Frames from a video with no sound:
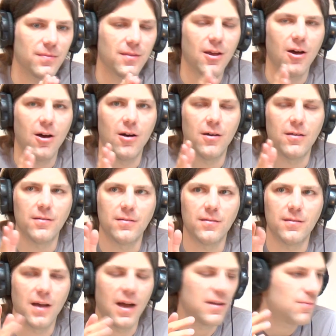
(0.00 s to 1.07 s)

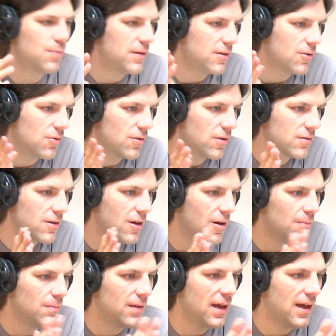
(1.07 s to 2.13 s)

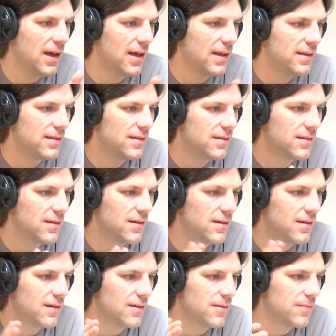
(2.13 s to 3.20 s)
highspeedyoyo.com,
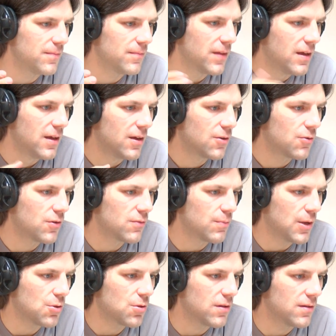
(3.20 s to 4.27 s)
and Chris
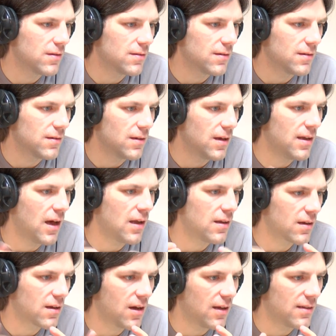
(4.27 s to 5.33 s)
mentioned an
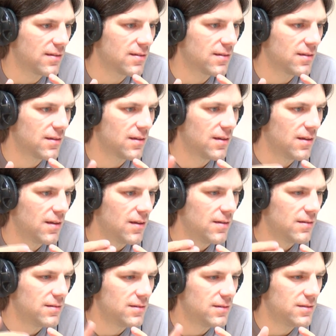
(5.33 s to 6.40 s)
undercut
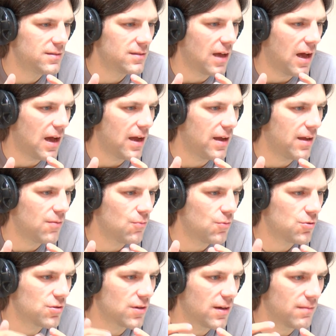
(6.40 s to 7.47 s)
design,
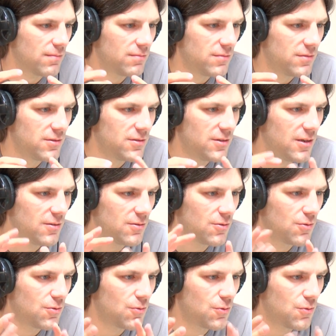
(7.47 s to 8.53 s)
which I didn't
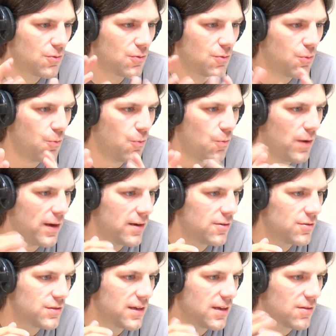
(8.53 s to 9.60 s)
quite
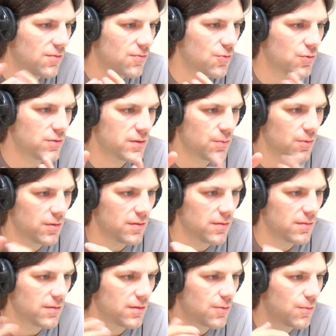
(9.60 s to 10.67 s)
understand, and of course there
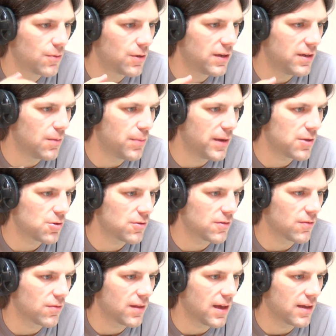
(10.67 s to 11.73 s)
weren't clear pictures
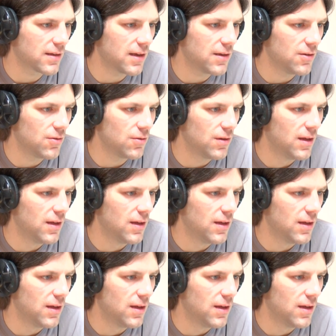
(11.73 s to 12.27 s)
of that. Can you